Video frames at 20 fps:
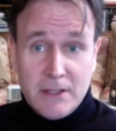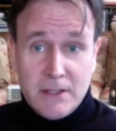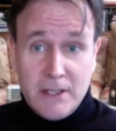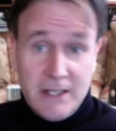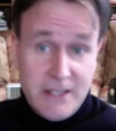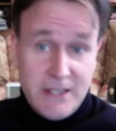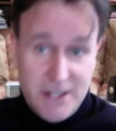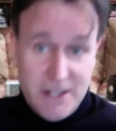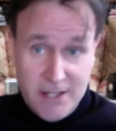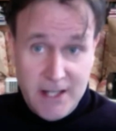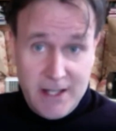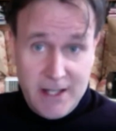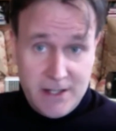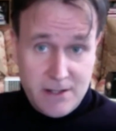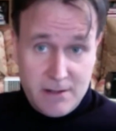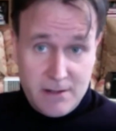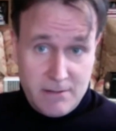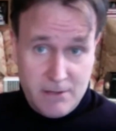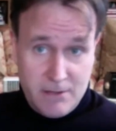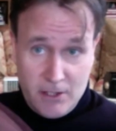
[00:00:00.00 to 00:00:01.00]
in this
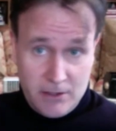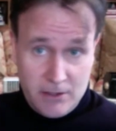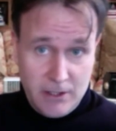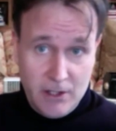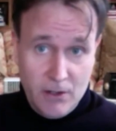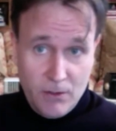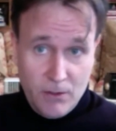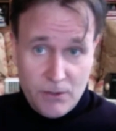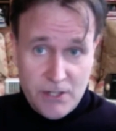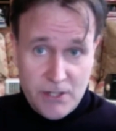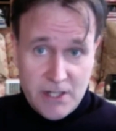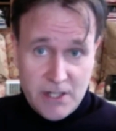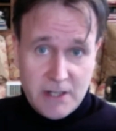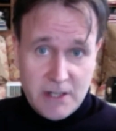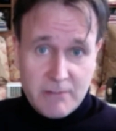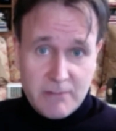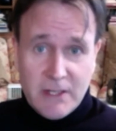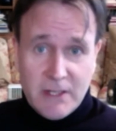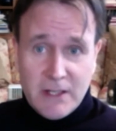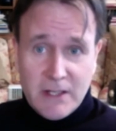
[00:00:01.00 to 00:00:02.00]
case, not the whole
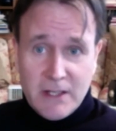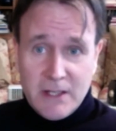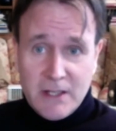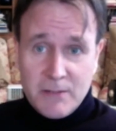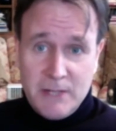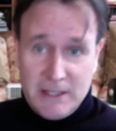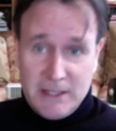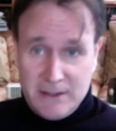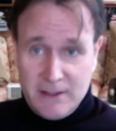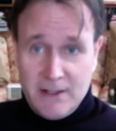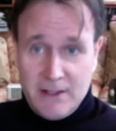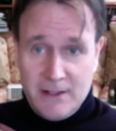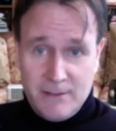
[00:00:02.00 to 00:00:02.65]
system, but